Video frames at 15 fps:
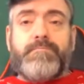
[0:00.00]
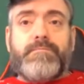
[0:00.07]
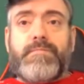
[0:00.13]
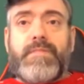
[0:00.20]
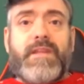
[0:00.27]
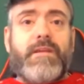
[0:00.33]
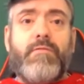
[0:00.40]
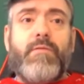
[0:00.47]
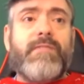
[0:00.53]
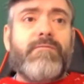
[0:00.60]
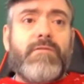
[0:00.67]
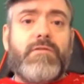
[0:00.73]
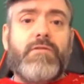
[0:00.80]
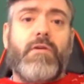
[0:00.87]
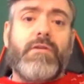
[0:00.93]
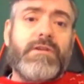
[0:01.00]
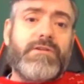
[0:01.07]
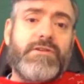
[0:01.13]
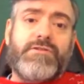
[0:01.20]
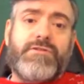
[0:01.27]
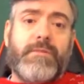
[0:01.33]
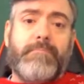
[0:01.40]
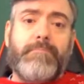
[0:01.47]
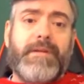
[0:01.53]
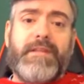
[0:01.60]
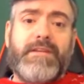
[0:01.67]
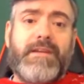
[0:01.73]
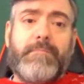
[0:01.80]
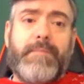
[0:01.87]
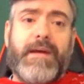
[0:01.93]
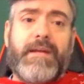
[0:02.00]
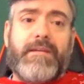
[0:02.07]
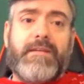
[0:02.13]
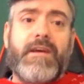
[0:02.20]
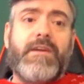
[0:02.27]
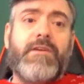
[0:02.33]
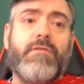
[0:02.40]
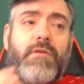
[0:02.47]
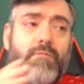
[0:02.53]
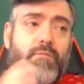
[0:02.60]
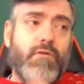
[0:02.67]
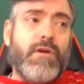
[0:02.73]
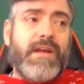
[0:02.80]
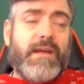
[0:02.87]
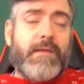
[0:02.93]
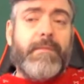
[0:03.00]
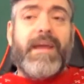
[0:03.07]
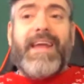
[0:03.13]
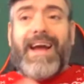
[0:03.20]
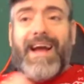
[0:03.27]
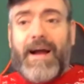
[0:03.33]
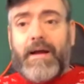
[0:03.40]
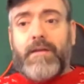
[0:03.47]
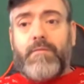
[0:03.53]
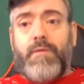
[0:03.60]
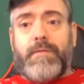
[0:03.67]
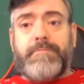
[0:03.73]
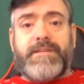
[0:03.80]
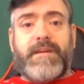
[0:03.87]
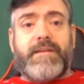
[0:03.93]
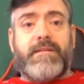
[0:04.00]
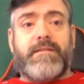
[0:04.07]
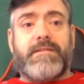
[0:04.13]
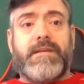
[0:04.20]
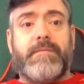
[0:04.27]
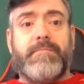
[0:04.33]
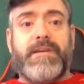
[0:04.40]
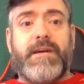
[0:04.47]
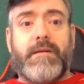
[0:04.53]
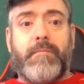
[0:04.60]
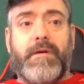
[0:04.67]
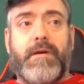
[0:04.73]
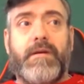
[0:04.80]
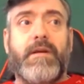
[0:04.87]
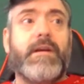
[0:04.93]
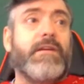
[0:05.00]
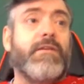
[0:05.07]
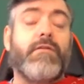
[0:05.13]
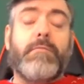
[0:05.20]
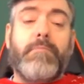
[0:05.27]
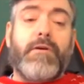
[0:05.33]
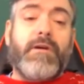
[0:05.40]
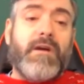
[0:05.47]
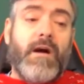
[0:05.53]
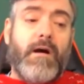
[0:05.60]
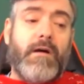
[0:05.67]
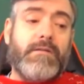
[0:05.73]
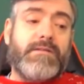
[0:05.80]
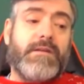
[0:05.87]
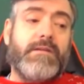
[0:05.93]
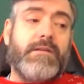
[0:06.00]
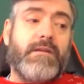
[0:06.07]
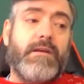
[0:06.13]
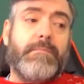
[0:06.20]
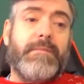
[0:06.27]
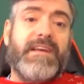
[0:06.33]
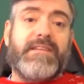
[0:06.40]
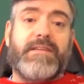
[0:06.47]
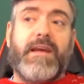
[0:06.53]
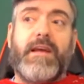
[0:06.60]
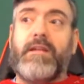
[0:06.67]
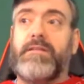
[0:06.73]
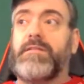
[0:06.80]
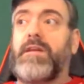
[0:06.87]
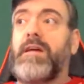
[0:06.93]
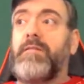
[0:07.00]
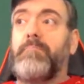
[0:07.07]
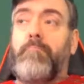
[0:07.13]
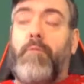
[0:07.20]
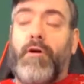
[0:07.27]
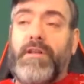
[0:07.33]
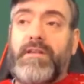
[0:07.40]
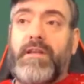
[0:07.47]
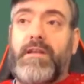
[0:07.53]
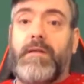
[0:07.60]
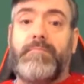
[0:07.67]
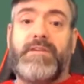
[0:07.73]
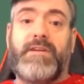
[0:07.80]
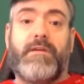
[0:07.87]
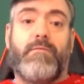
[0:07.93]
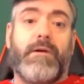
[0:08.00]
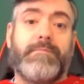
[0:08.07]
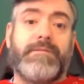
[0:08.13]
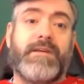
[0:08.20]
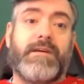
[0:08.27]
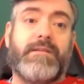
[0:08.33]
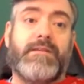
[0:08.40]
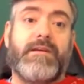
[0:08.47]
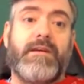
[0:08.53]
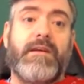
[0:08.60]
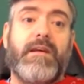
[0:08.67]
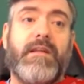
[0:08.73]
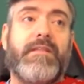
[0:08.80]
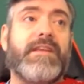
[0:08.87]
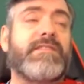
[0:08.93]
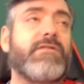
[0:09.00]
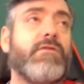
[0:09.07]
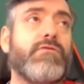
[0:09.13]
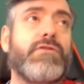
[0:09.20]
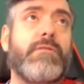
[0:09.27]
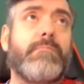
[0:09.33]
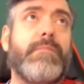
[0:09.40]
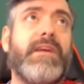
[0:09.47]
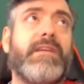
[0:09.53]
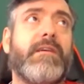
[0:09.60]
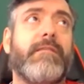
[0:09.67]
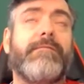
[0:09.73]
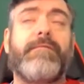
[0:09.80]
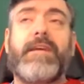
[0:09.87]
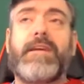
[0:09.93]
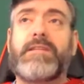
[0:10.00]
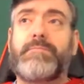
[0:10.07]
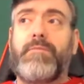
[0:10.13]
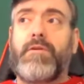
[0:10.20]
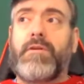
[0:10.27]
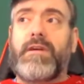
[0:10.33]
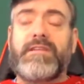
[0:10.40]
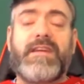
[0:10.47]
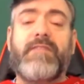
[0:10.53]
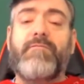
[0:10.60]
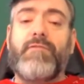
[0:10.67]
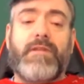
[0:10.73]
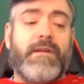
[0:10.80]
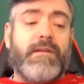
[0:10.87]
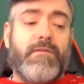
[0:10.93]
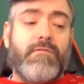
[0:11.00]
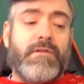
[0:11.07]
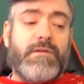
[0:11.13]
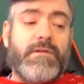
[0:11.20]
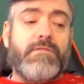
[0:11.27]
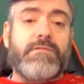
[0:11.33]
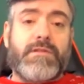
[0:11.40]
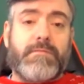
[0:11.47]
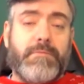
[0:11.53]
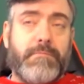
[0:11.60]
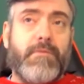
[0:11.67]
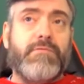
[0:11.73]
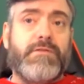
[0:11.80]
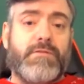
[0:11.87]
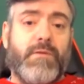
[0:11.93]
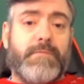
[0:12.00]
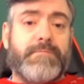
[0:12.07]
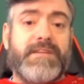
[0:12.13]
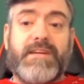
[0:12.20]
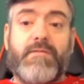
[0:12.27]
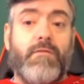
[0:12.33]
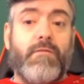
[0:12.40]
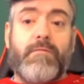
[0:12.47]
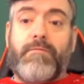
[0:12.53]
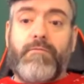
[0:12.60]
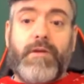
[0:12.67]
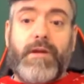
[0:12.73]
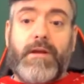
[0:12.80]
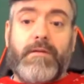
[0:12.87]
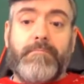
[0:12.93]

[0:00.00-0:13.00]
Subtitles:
You haven't got to just jump in the deep end. You can work eBay and a website at the same time. You can put cards in your eBay sales, pointing them to your website. There's social media, Facebook is everything you can use to promote your website all free.